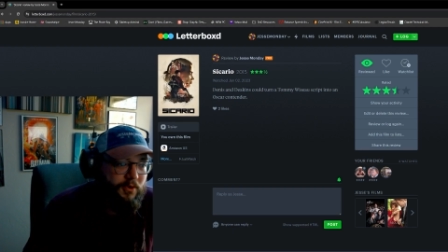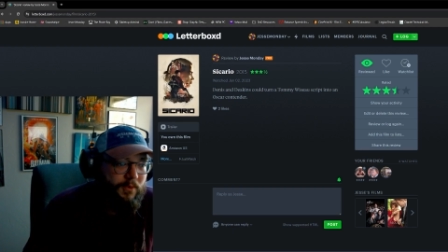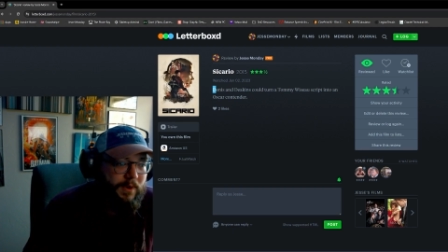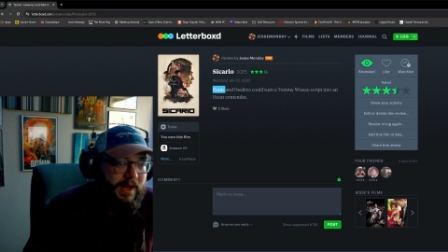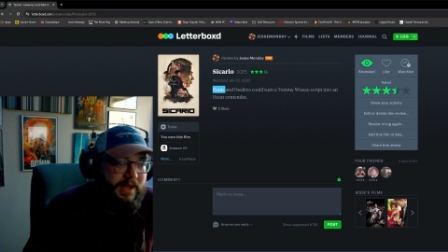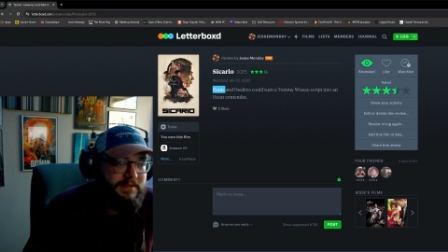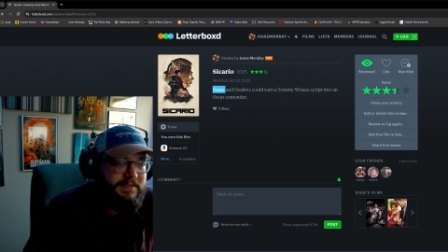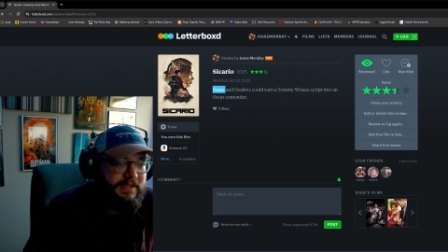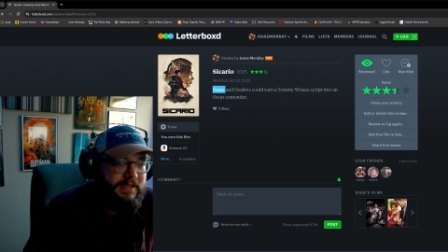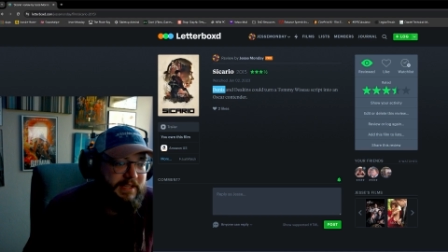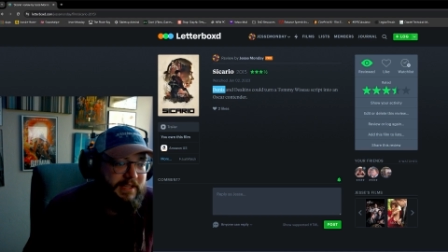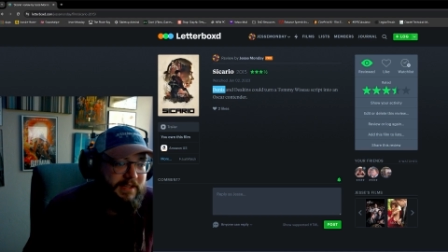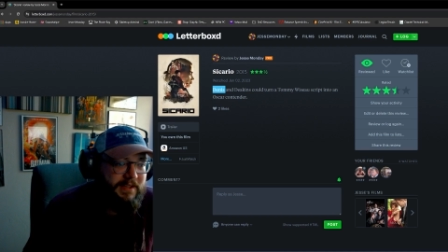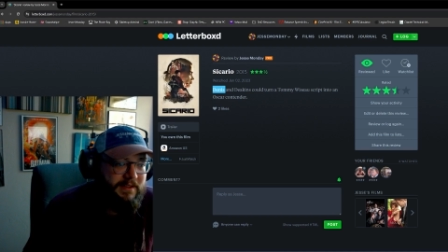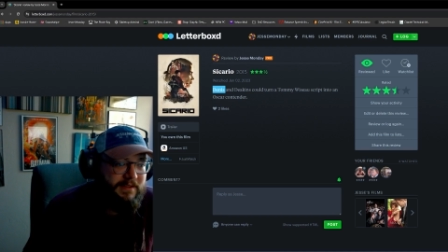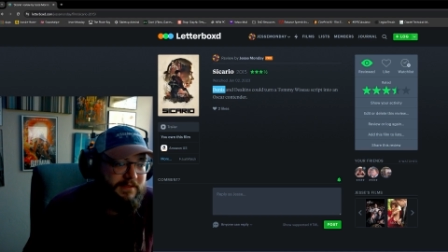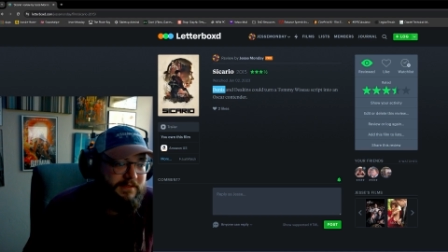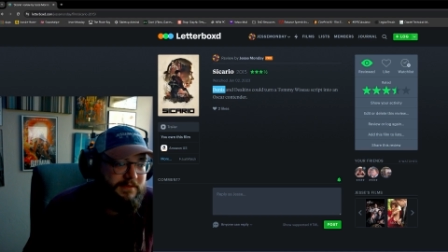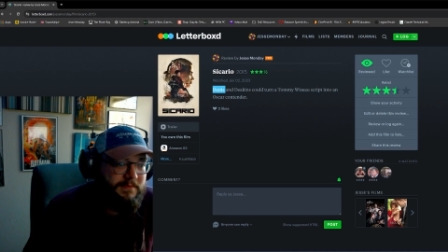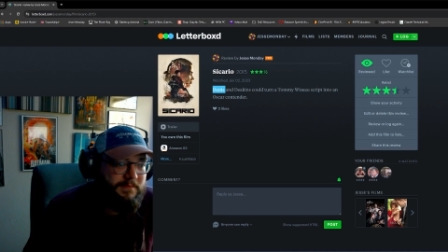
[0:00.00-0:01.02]
Denis
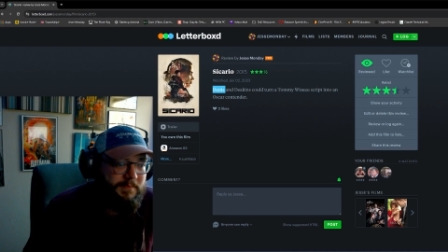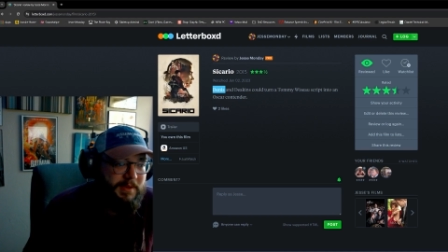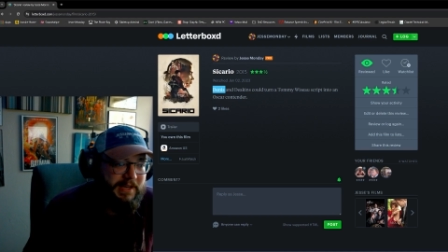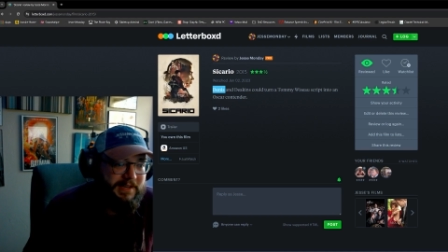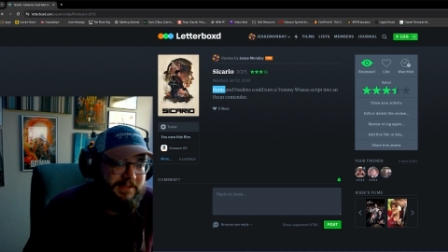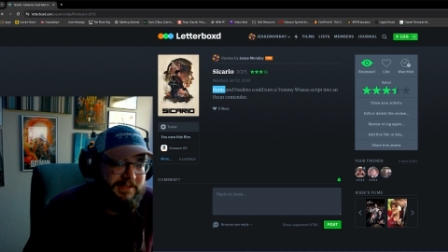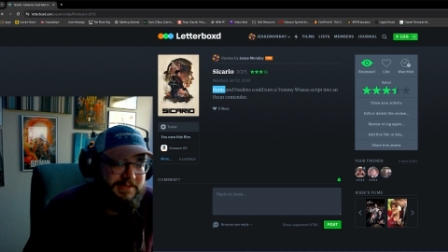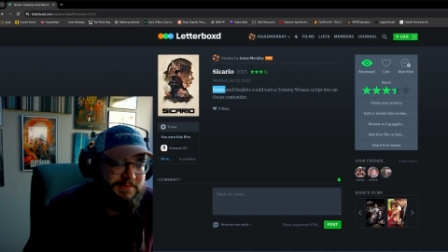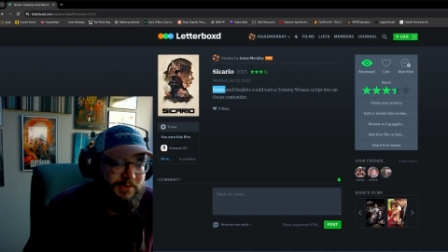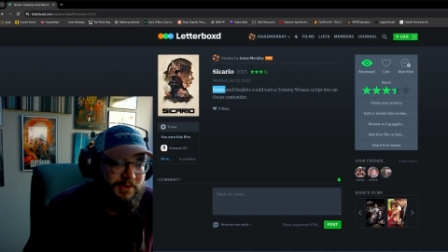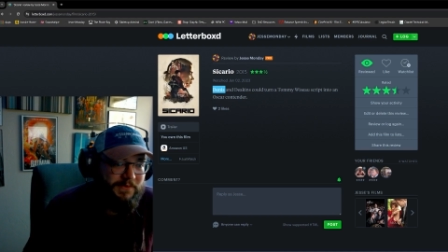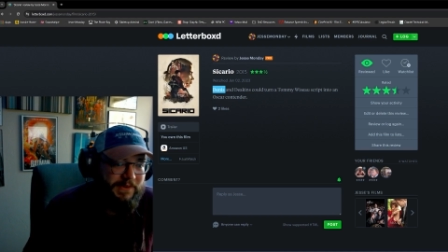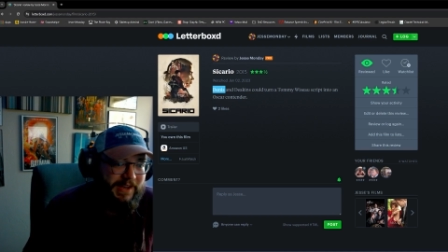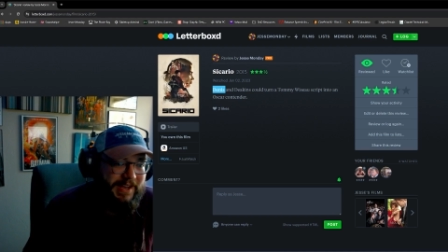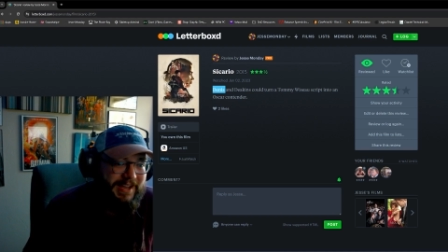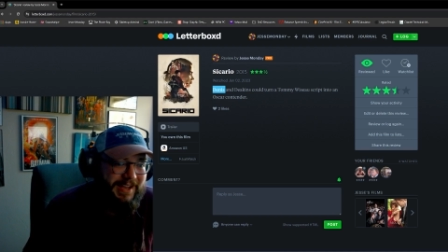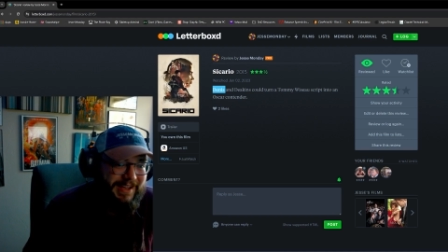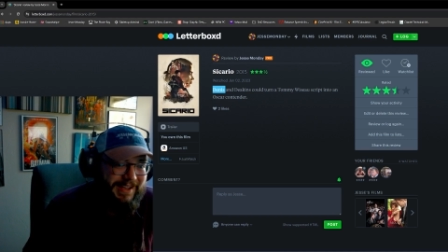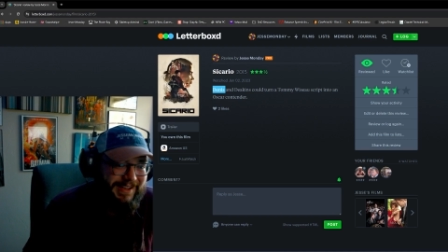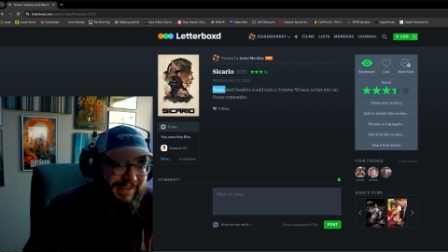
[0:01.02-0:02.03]
picked this movie,
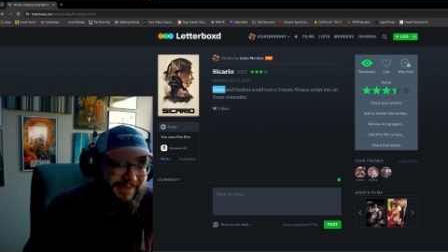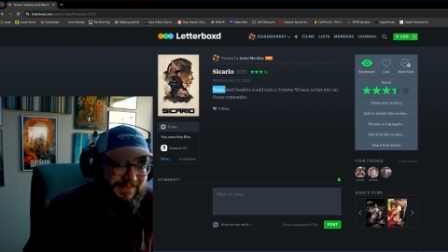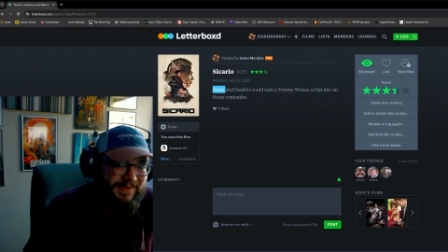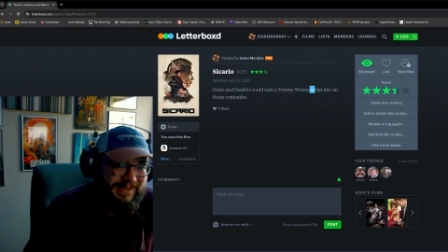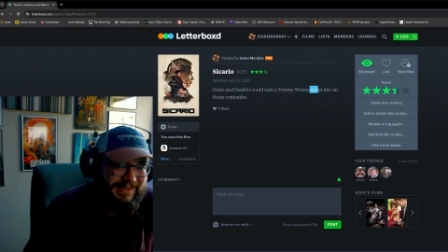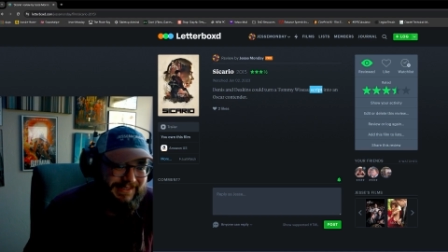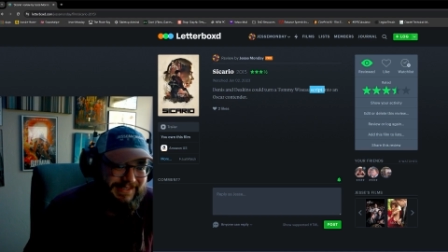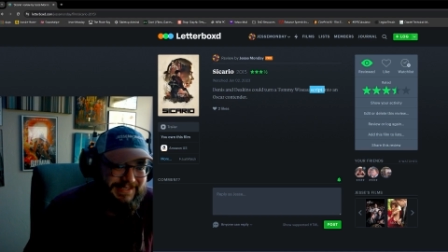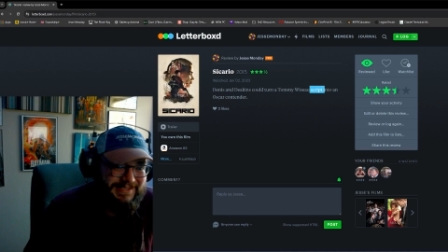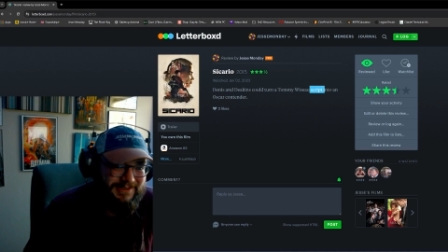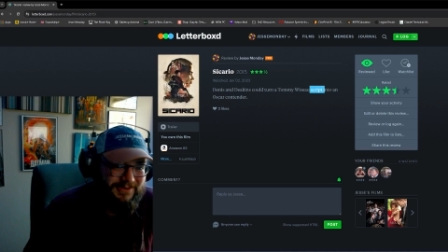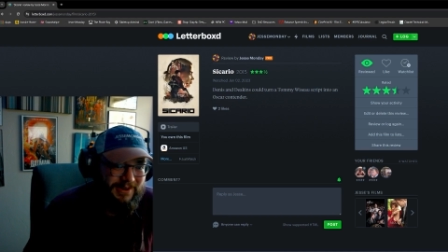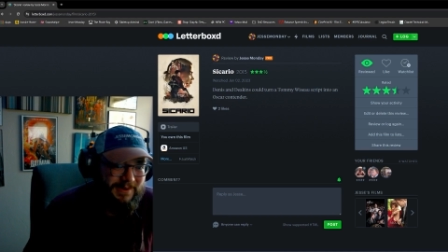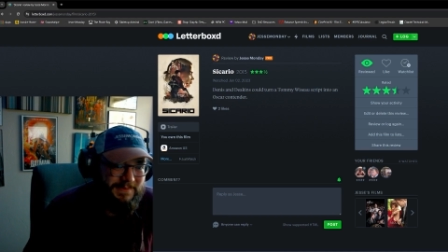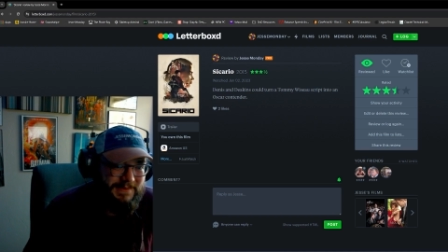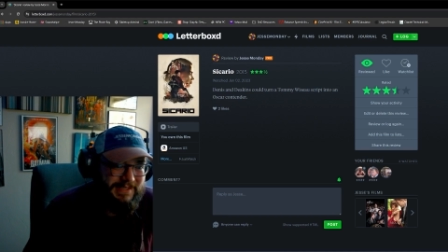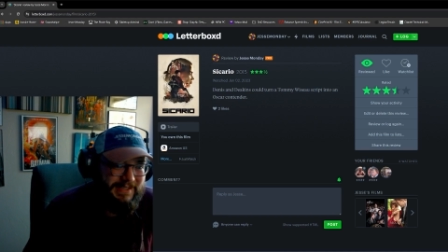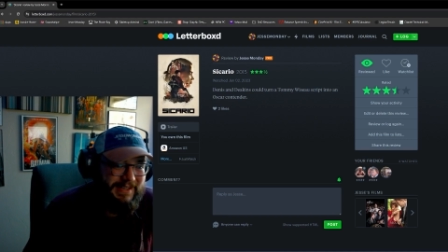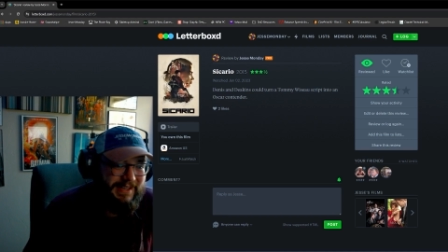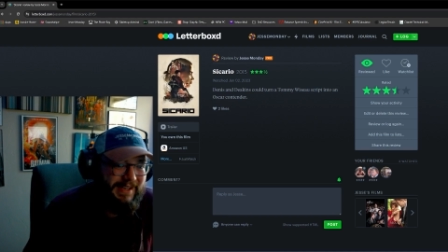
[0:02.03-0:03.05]
picked this script.